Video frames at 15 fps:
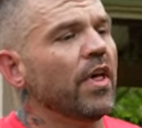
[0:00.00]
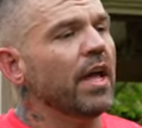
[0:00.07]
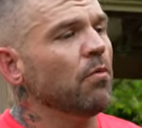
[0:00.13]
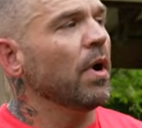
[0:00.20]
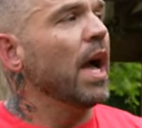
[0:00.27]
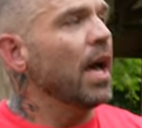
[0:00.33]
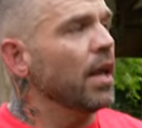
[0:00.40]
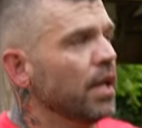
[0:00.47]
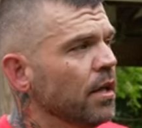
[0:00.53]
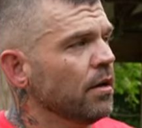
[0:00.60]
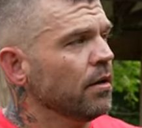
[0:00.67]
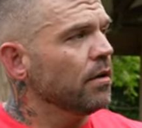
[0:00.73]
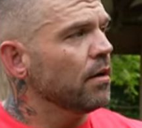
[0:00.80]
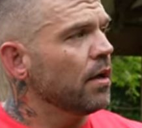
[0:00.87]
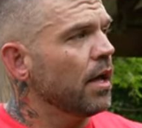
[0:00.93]
They got
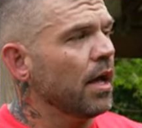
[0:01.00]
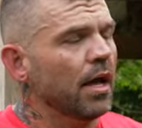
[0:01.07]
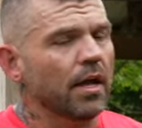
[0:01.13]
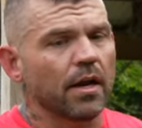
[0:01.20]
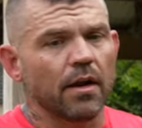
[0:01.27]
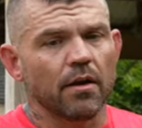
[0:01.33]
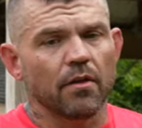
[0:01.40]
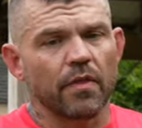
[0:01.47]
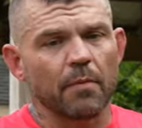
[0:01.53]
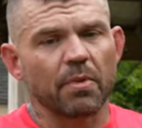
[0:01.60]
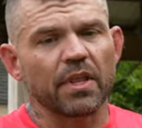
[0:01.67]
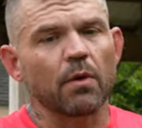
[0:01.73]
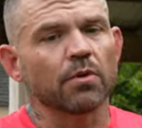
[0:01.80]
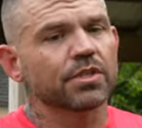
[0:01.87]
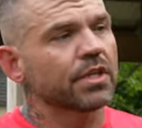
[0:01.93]
in. And they,
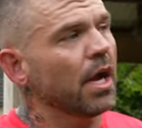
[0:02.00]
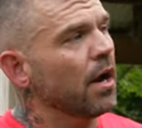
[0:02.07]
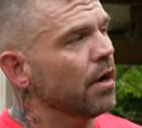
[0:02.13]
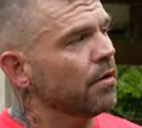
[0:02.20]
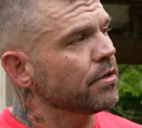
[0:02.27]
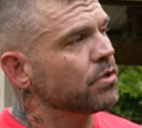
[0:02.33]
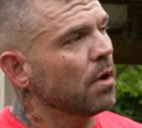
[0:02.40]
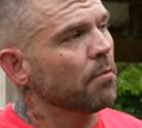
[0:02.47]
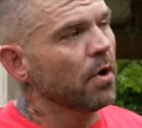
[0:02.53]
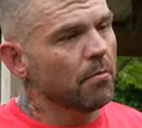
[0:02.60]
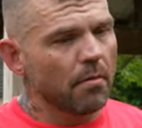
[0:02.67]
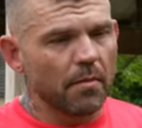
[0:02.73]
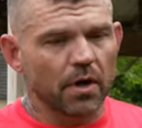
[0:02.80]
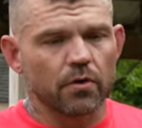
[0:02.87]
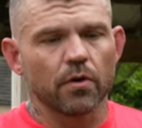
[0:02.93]
but they were scared, and so I put
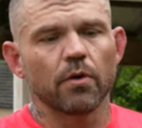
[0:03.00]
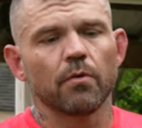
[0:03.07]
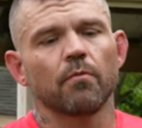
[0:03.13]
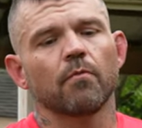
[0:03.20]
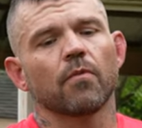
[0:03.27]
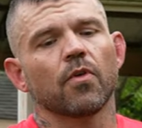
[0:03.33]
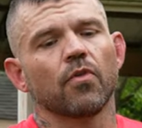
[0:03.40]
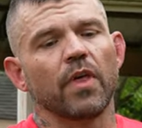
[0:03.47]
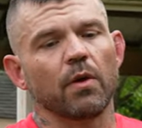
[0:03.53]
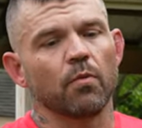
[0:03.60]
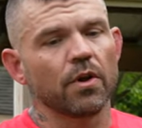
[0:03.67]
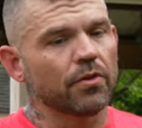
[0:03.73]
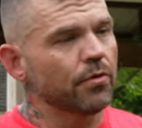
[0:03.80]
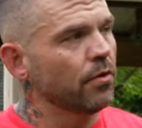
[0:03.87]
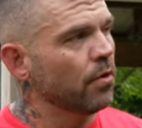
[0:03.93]
them in my group. They
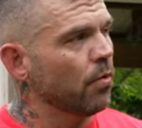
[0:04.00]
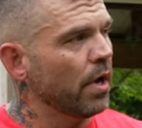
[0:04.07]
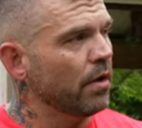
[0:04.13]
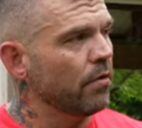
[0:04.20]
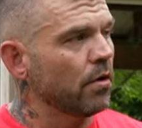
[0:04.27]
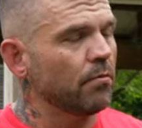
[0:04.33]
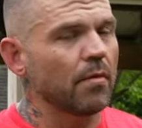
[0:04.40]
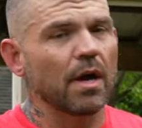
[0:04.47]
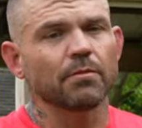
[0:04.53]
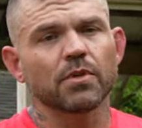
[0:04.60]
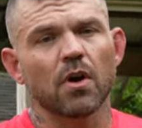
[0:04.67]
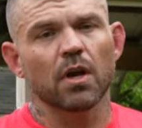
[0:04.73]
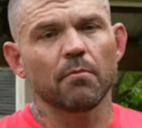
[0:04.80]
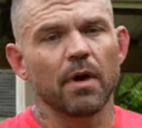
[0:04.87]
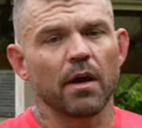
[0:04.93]
went through the weight room. I'm
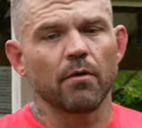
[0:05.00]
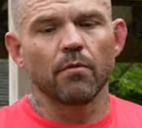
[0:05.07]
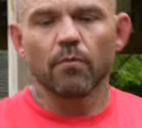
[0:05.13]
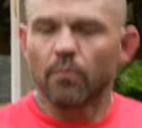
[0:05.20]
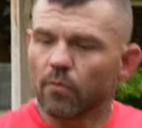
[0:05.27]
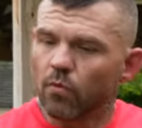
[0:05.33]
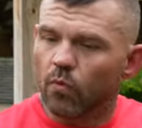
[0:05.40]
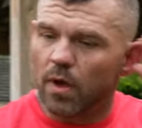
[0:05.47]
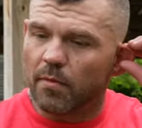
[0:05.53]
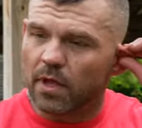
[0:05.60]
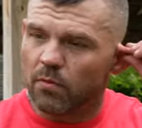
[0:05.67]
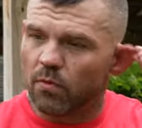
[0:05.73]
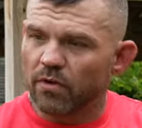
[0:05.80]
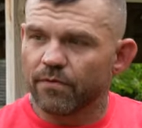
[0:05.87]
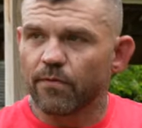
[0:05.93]
talking about
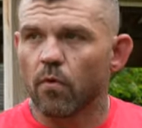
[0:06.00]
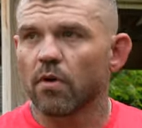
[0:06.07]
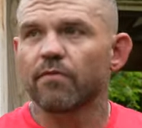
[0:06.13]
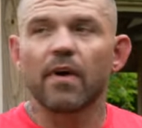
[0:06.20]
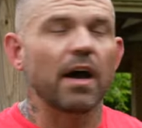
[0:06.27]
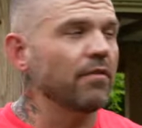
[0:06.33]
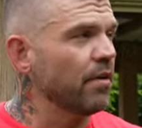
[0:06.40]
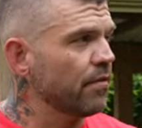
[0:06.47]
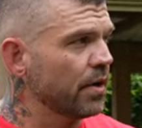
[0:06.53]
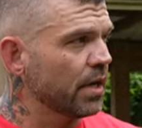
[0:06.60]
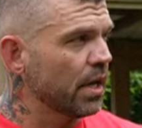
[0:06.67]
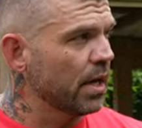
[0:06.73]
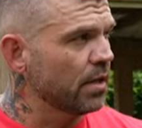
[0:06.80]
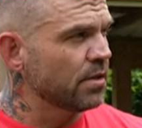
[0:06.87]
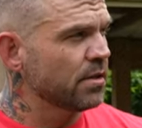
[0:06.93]
women with four or five different
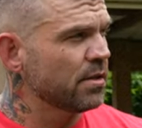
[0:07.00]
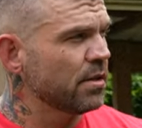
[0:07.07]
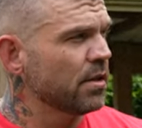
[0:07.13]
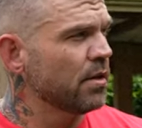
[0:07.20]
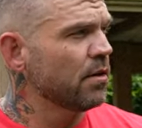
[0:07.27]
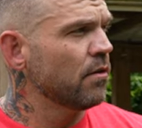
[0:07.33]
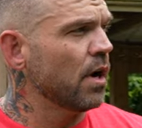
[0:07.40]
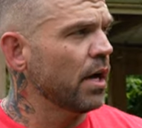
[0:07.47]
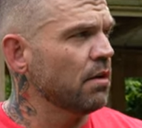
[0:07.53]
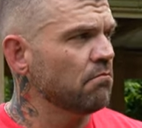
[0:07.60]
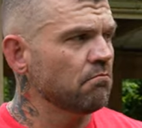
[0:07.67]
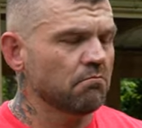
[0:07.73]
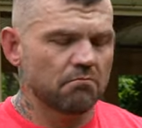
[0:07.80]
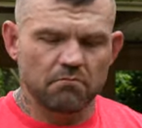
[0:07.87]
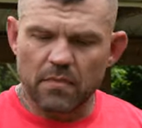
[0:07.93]
kids, right?
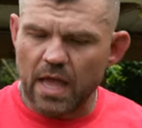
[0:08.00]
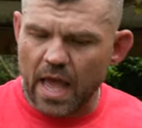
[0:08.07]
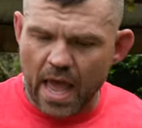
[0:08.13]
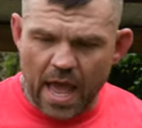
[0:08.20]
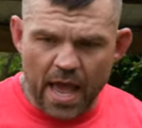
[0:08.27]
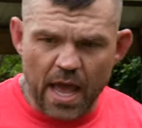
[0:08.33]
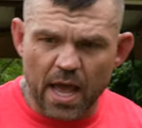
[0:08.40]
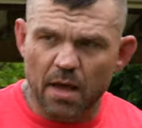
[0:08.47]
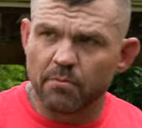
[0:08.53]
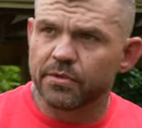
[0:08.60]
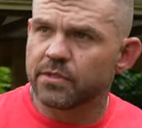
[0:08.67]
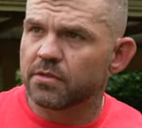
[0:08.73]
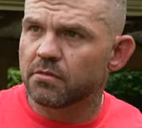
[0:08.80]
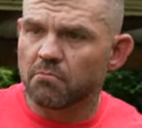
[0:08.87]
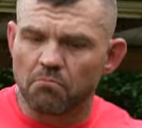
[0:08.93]

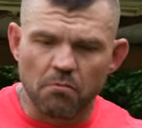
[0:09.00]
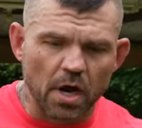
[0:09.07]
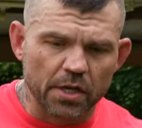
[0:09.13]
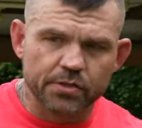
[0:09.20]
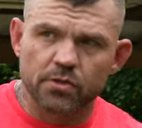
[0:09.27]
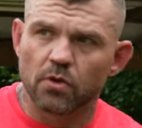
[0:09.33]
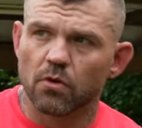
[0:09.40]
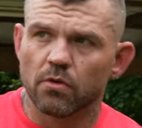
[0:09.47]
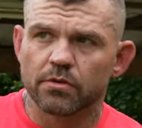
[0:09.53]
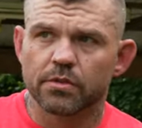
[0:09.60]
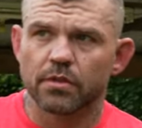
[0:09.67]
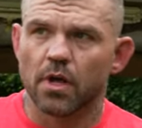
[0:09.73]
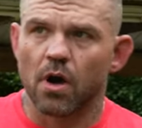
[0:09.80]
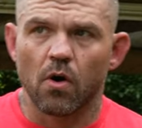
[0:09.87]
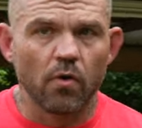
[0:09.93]
Abs, muscles,
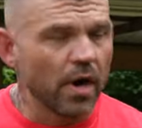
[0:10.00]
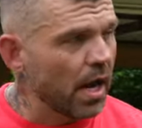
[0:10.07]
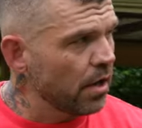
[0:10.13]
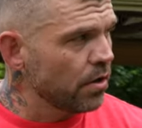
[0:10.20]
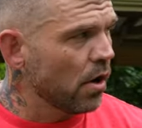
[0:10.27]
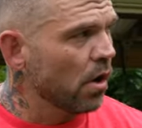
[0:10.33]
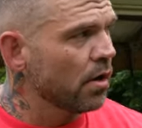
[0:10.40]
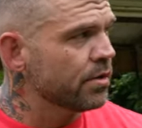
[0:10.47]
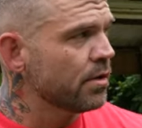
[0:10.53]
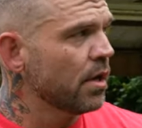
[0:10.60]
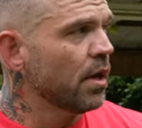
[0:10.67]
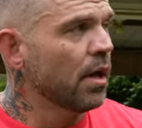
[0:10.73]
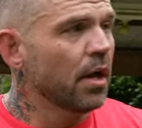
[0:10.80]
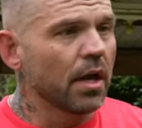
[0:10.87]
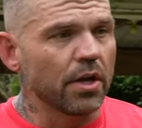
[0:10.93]
the whole nine yards.
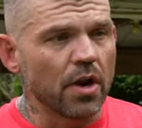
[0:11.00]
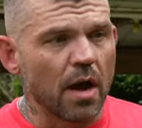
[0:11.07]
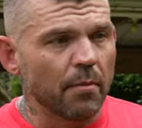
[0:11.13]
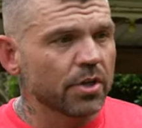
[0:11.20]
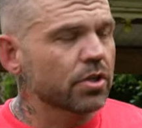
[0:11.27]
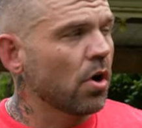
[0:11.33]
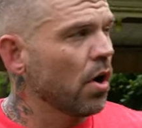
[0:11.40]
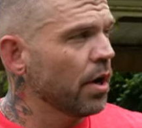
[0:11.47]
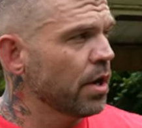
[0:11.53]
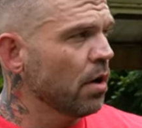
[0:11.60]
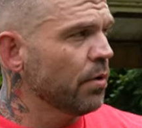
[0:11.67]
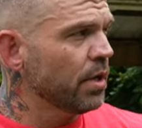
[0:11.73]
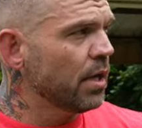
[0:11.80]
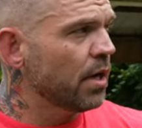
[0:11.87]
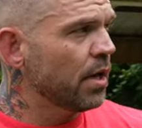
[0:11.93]
You know how much
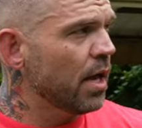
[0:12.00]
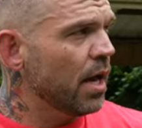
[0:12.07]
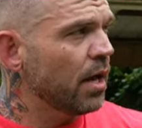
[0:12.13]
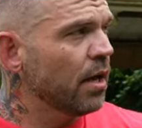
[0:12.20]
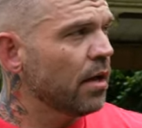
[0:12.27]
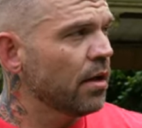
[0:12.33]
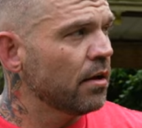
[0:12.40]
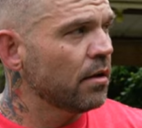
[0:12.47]
cardio we did a day?